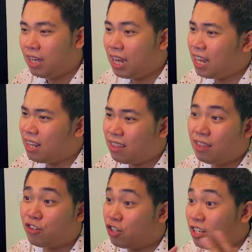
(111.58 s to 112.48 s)
In
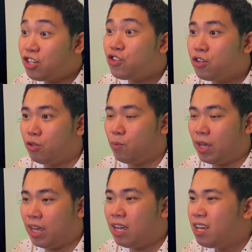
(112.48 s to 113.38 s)
the traditional
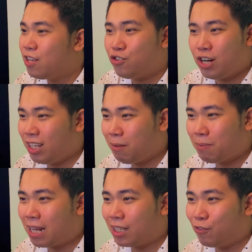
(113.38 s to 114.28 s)
way, trading
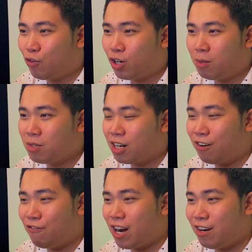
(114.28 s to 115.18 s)
platforms
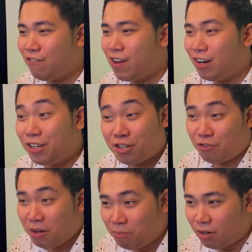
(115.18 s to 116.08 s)
are very
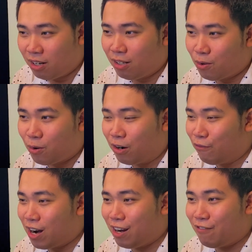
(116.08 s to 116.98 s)
cerebral or
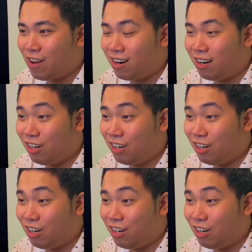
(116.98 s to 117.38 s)
very